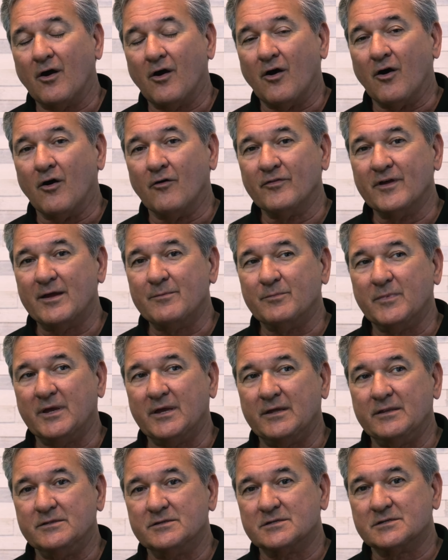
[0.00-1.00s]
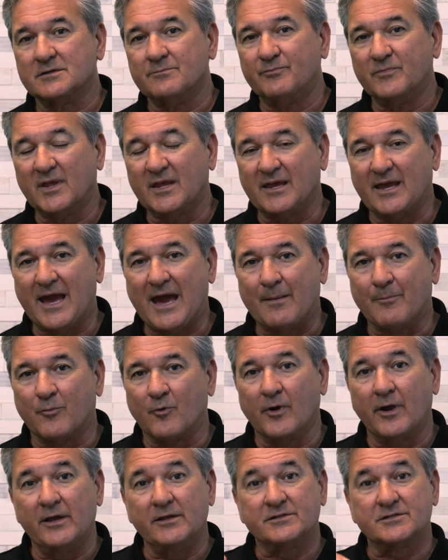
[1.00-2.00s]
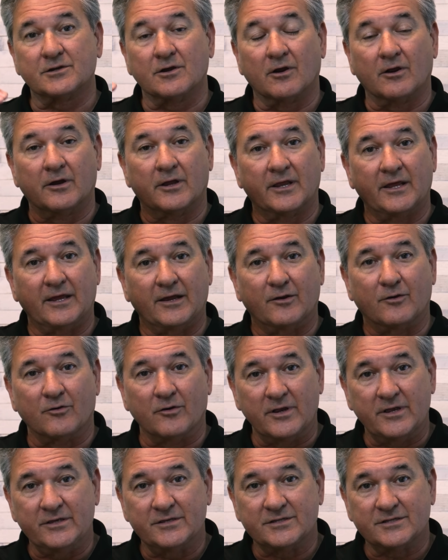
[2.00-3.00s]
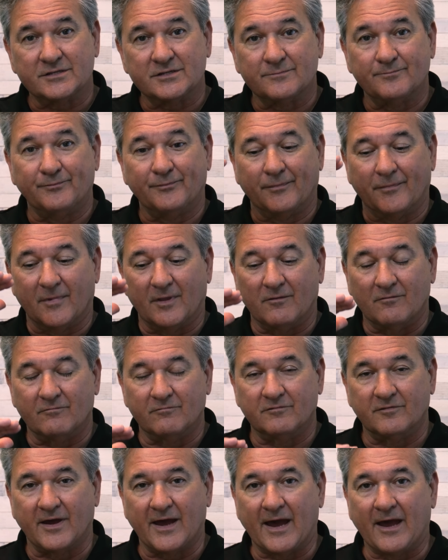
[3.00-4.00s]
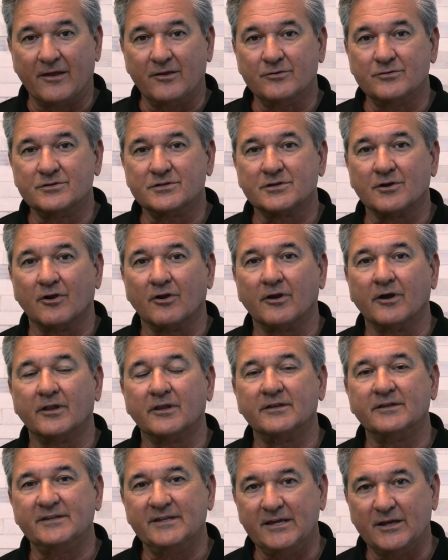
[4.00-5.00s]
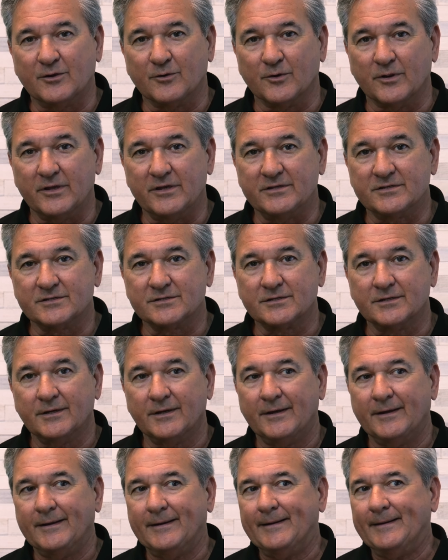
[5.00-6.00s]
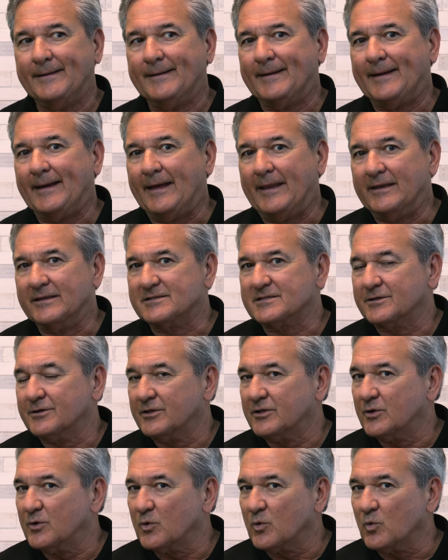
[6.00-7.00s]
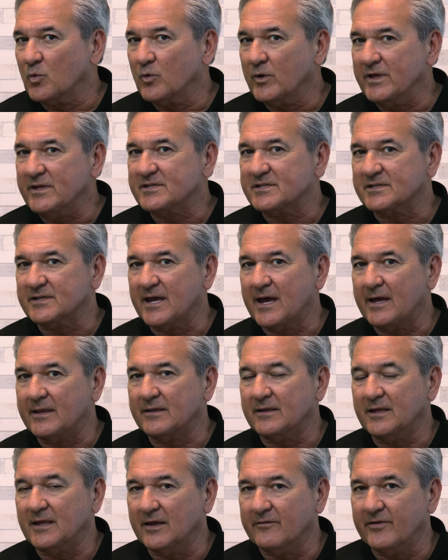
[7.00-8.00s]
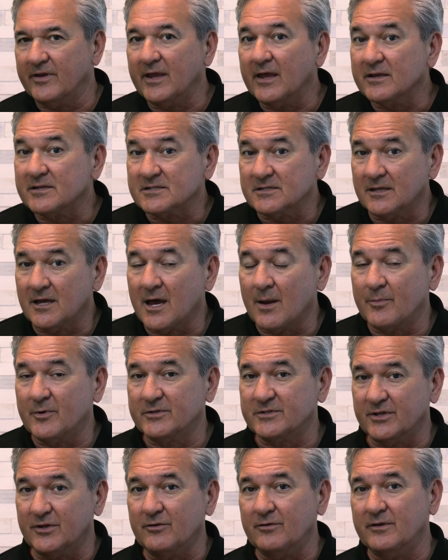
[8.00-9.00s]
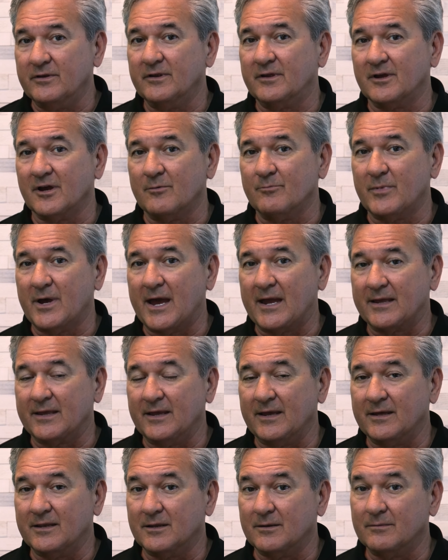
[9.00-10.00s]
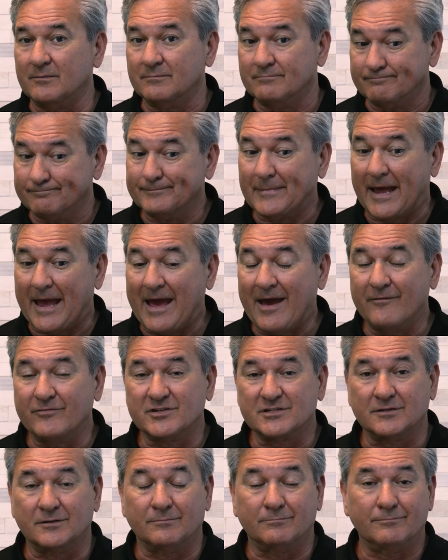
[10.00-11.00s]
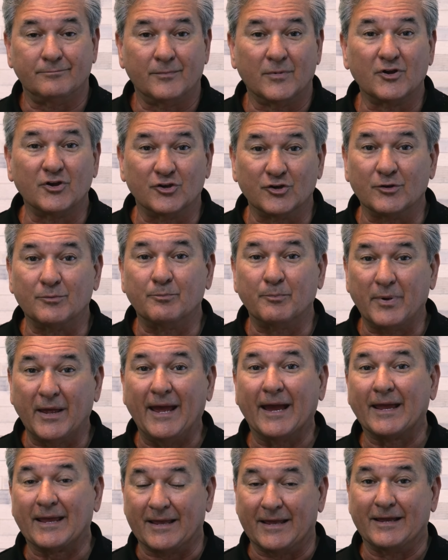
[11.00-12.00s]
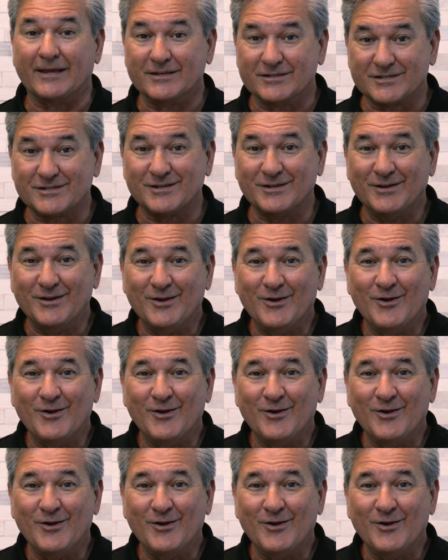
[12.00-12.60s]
All that means cap rates are going to increase, values are going to decrease, and it's going to reset, giving us an opportunity to come back in and have some good pickings